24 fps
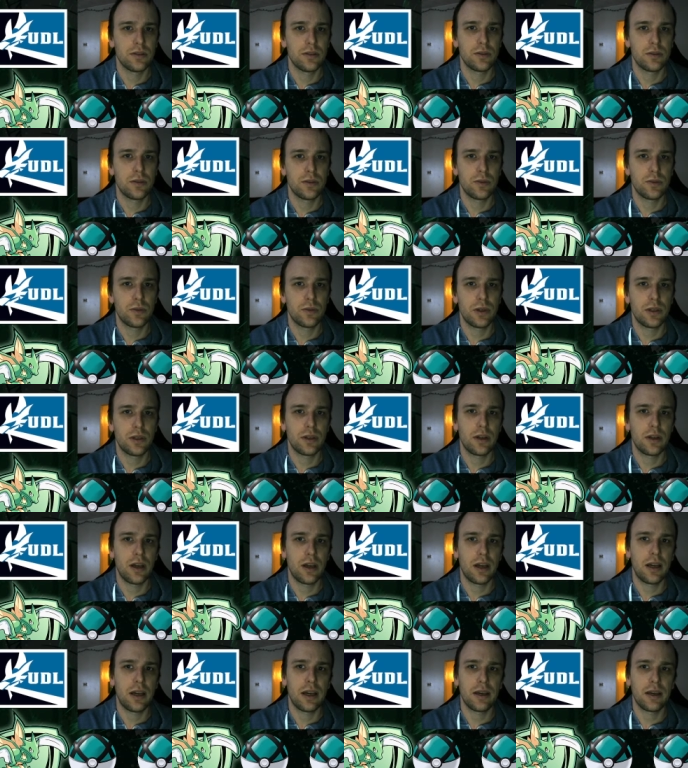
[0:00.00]
when
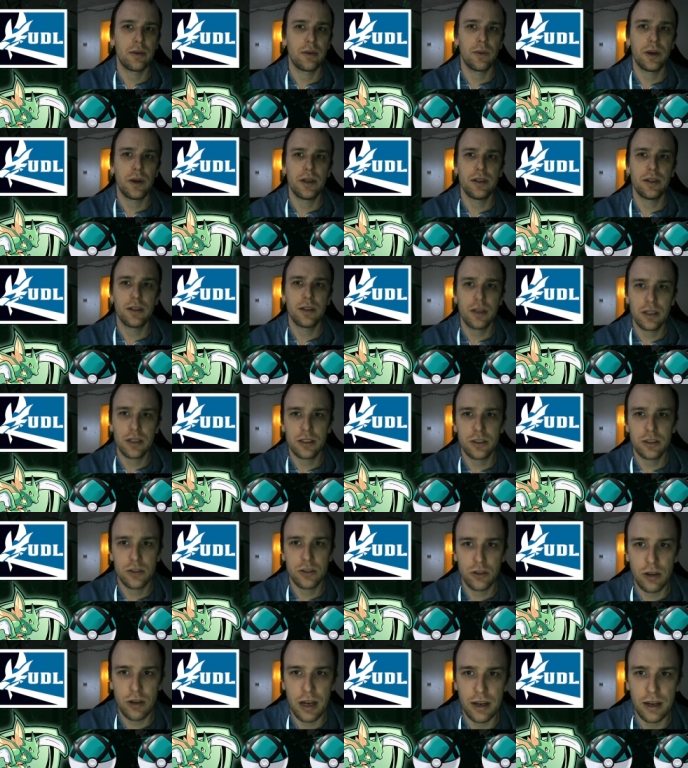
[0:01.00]
I went into this
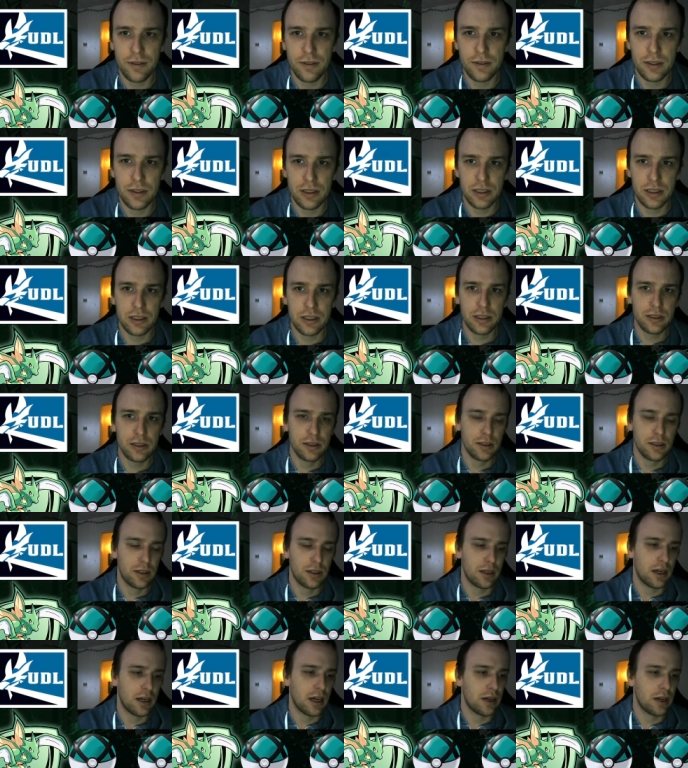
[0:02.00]
draft league,
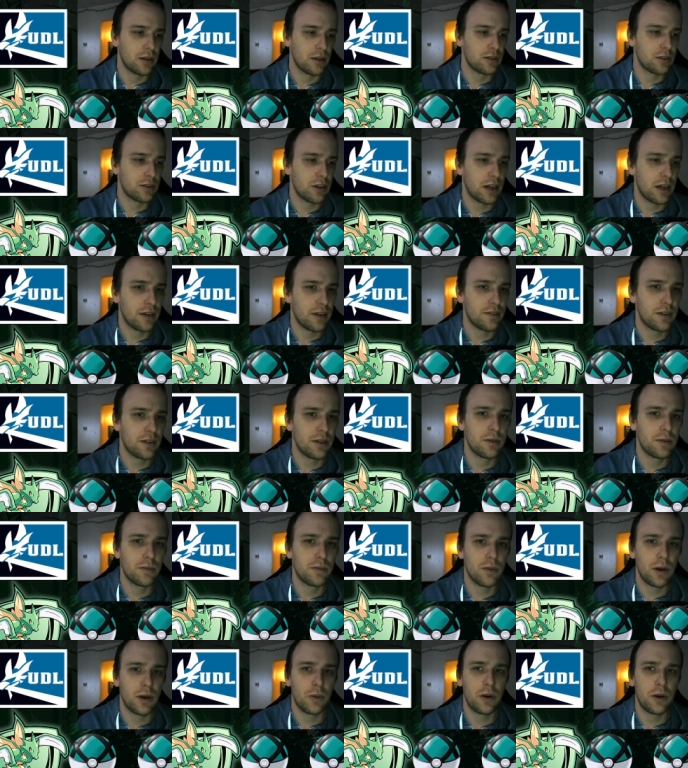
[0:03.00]
I
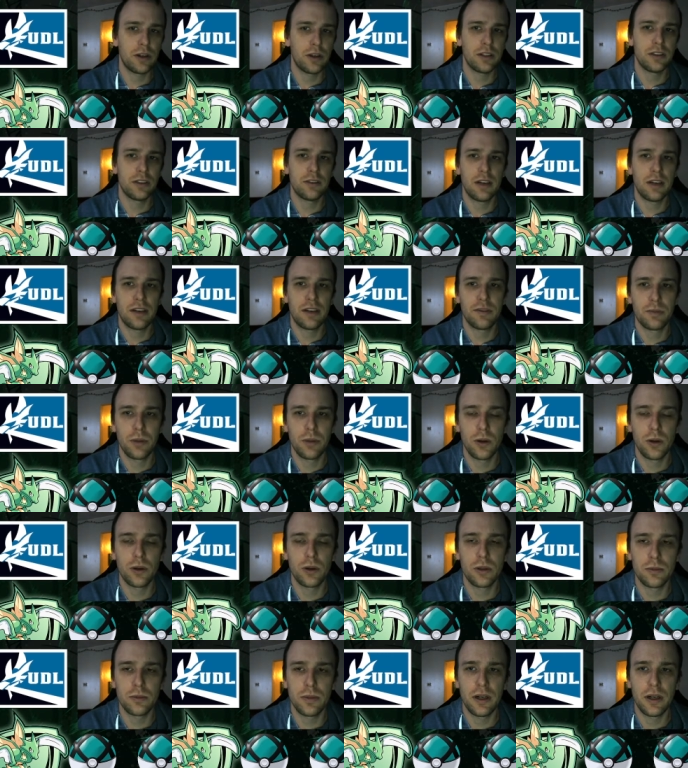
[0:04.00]
wanted to draft
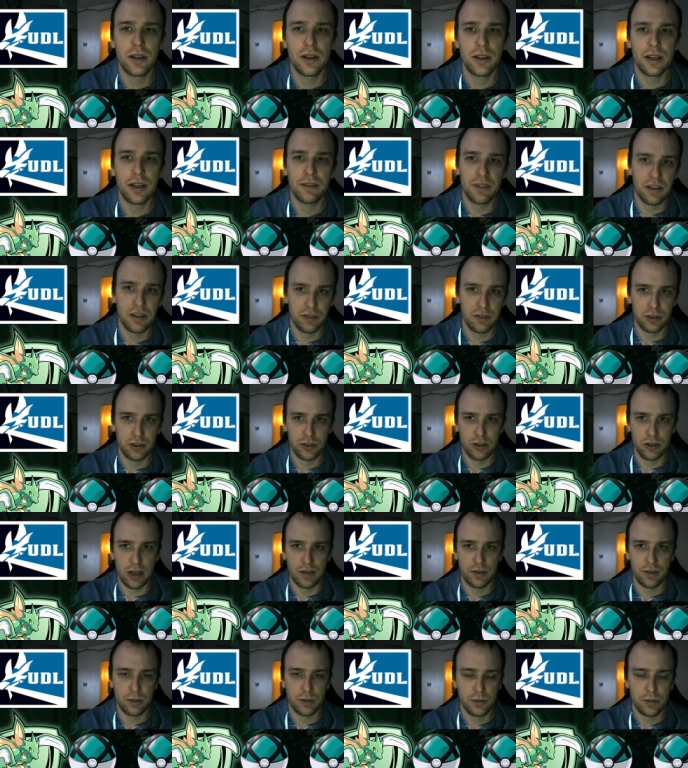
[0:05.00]
Pokemon that I've never
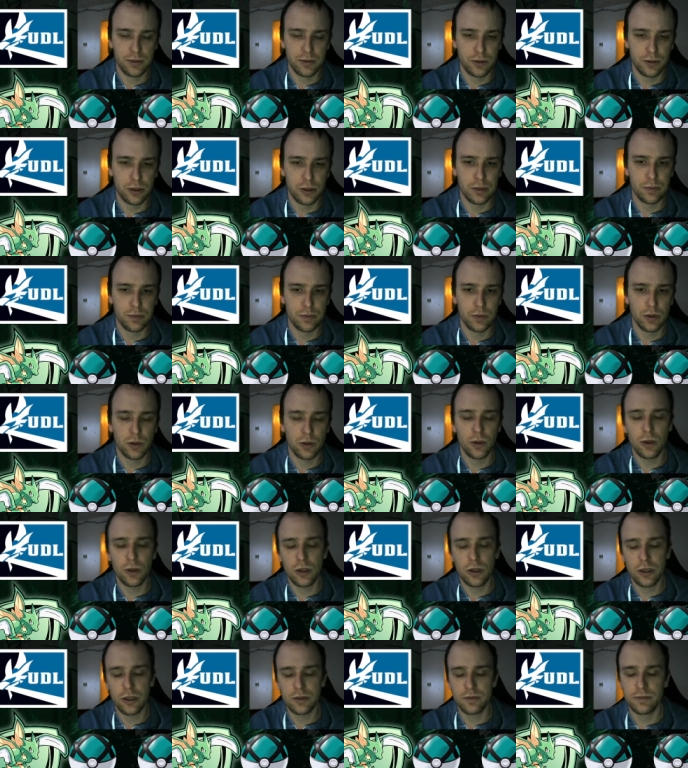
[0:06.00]
drafted before
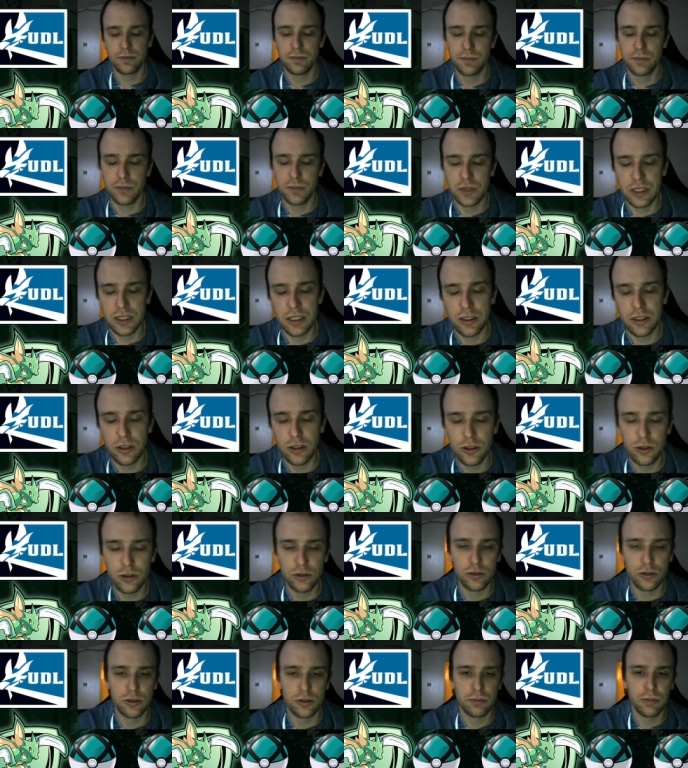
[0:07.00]
or didn't
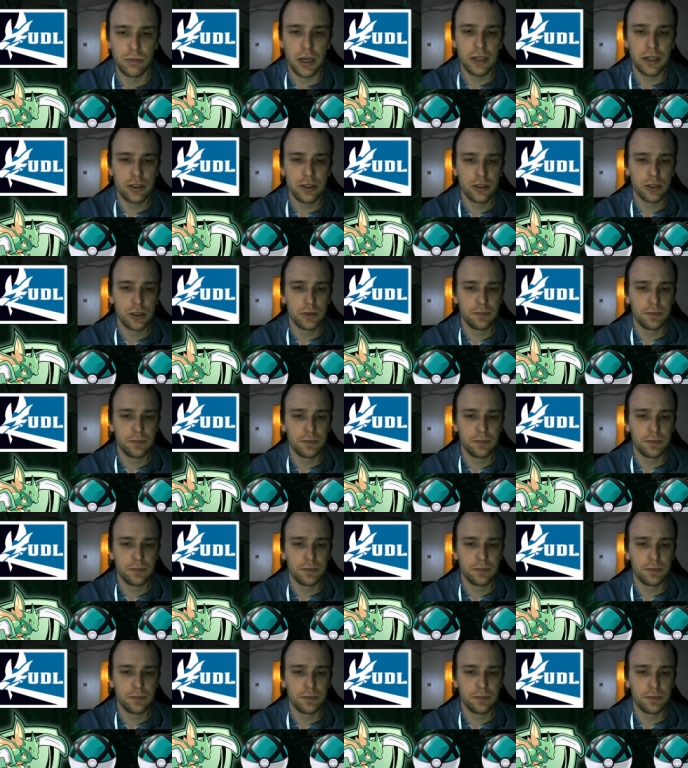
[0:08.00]
use much.